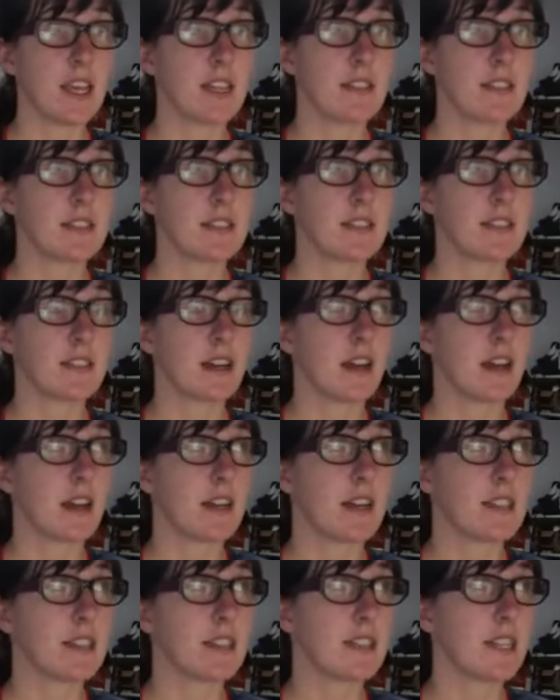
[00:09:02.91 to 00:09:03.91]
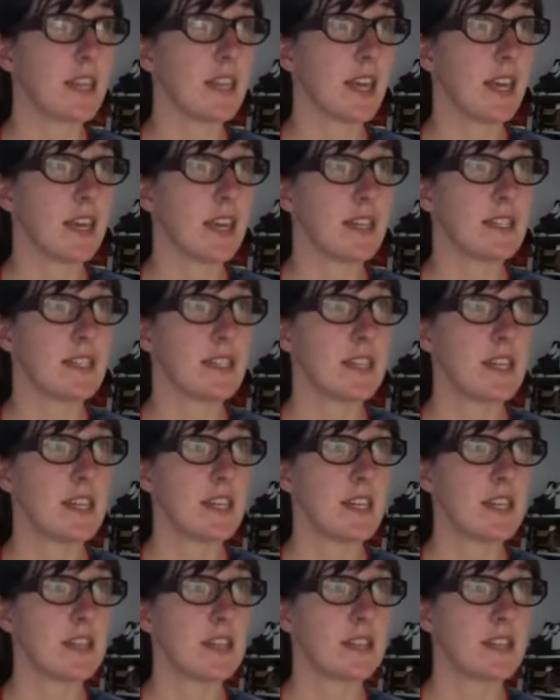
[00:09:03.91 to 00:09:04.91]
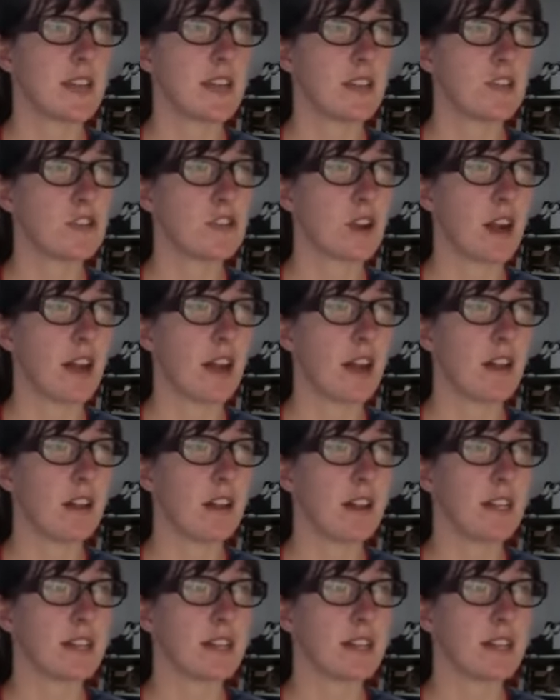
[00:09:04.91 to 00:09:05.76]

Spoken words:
It's a CKC scent trial.